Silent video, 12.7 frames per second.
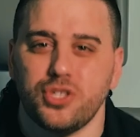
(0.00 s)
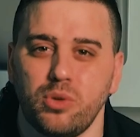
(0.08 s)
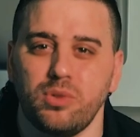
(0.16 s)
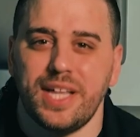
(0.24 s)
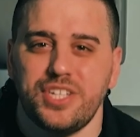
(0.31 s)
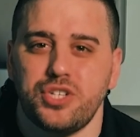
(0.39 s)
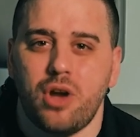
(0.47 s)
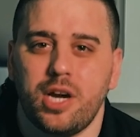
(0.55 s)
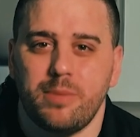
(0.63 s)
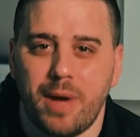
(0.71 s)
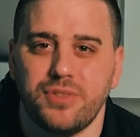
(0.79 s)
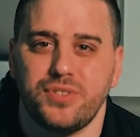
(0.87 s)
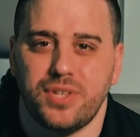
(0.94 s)
So let's talk
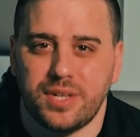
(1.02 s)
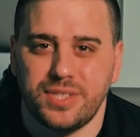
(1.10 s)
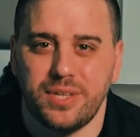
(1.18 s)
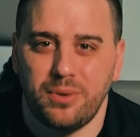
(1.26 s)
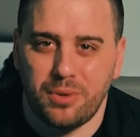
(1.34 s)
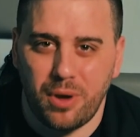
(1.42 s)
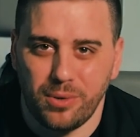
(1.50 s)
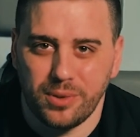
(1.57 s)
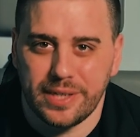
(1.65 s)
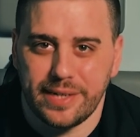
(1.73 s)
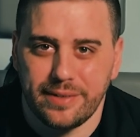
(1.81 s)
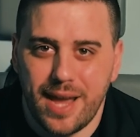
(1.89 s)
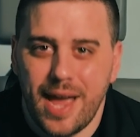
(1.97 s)
about
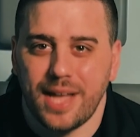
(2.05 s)
succinylcholine.